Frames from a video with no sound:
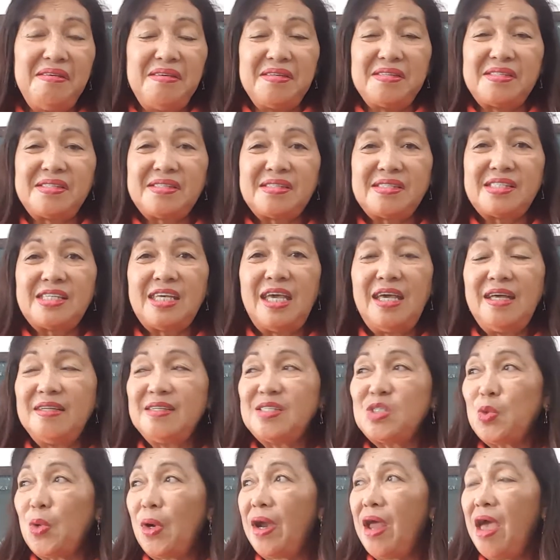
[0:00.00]

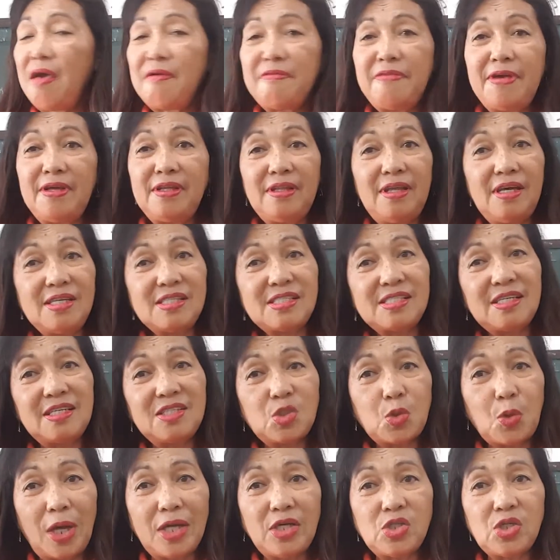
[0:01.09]
since we're having this
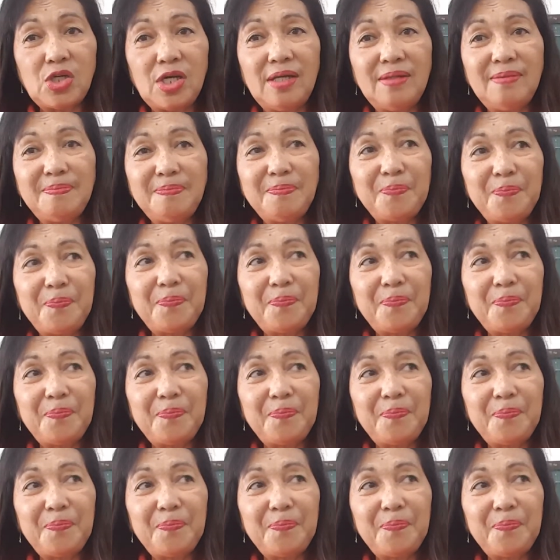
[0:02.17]
situation,